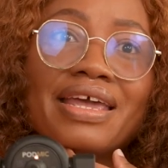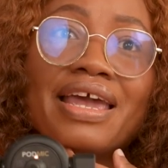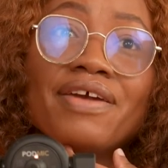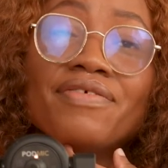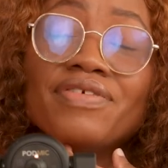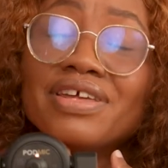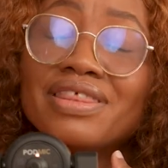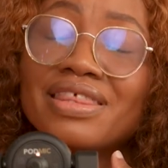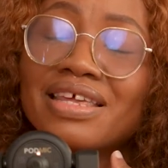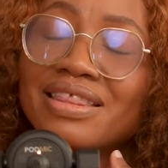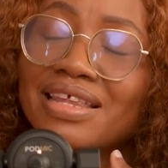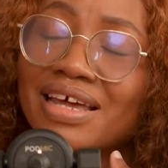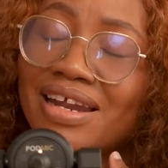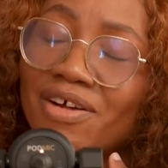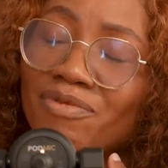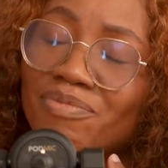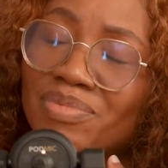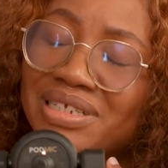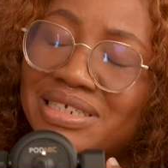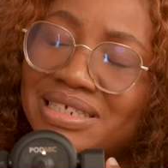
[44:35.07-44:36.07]
Everything that
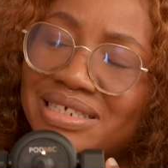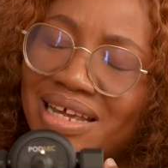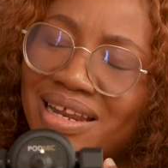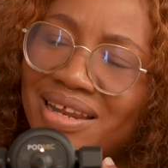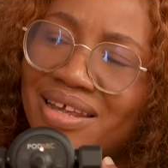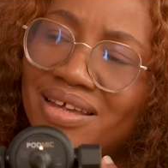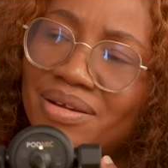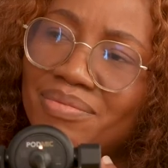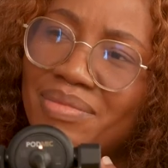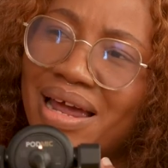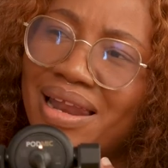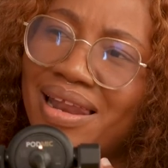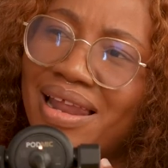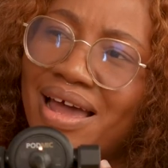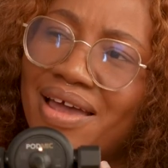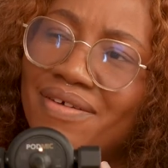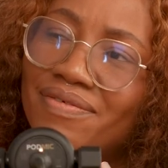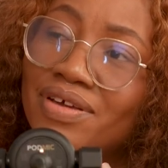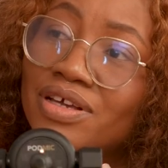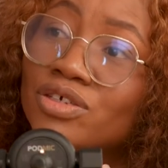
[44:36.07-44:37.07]
I've been selling in my
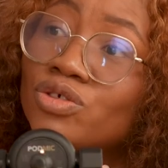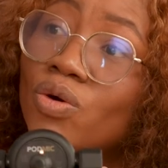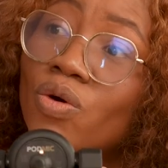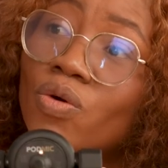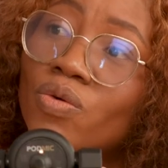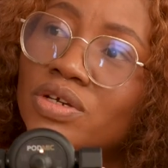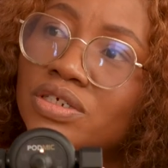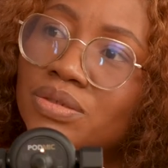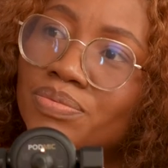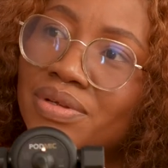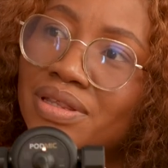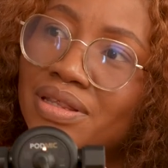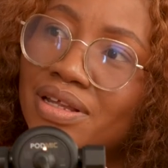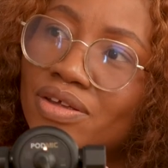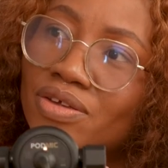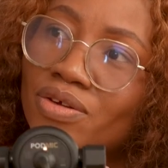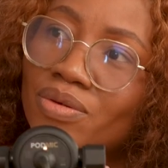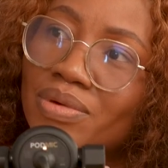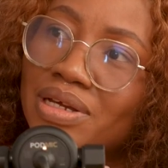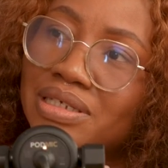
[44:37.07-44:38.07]
life has always been
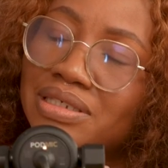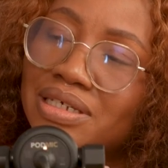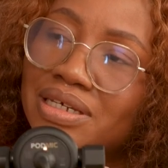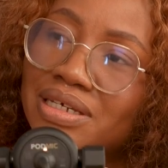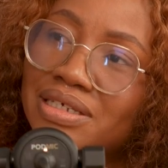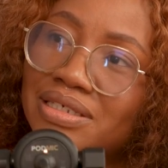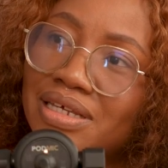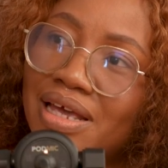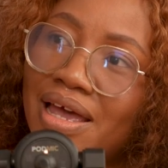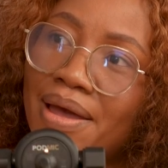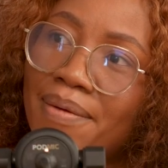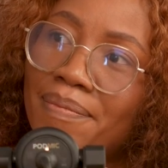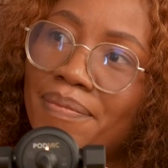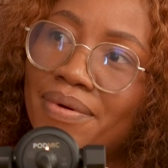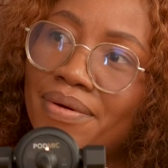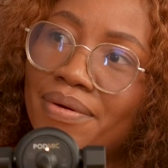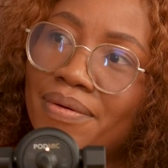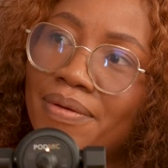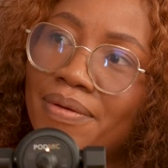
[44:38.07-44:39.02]
the New Kids app.